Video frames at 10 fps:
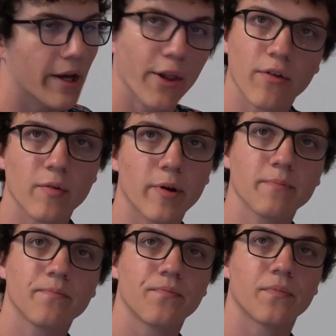Hello,
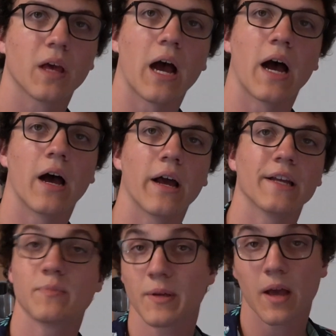everyone.
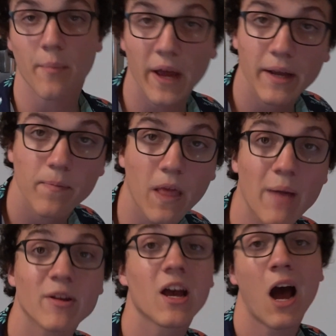It's me. I'm back.
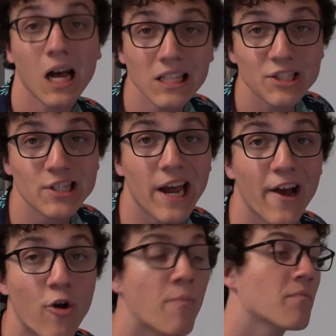I'm in college
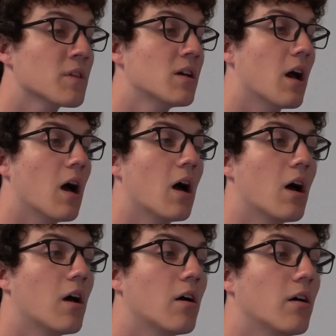now.
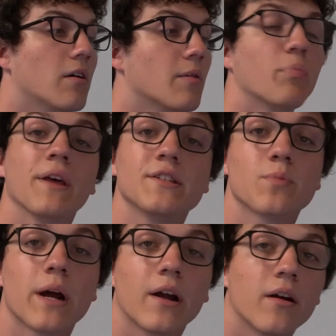The place
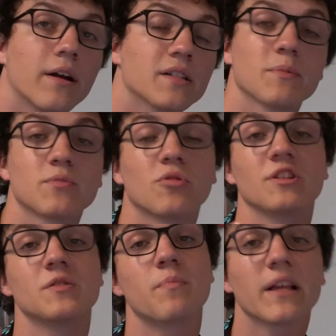where it is much more
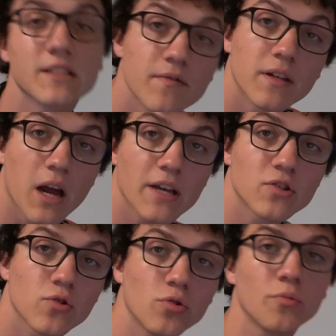expensive than high
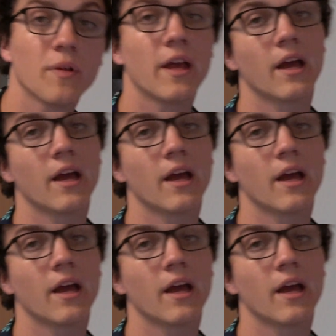school,